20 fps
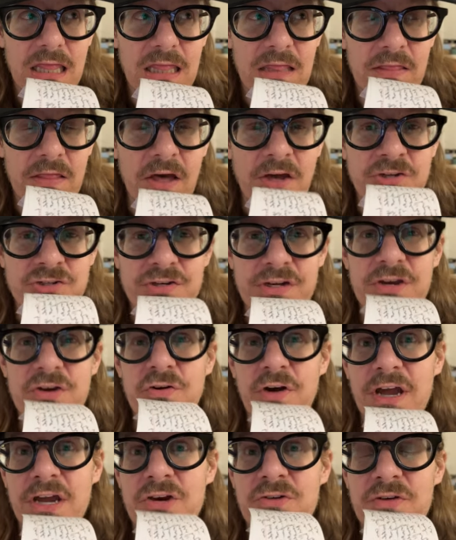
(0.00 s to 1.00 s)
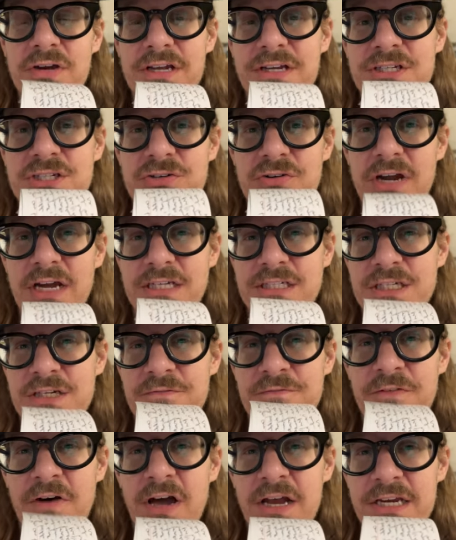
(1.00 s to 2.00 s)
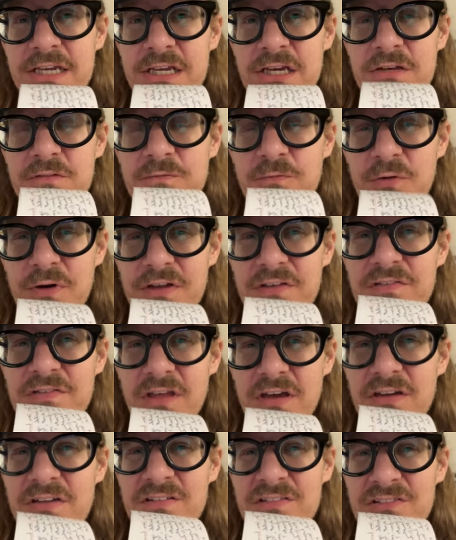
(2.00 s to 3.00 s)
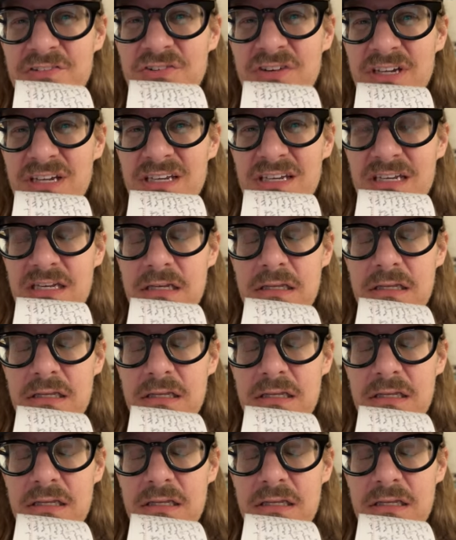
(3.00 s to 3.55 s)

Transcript: The Andre Gregory directed Vanya and 42nd Street,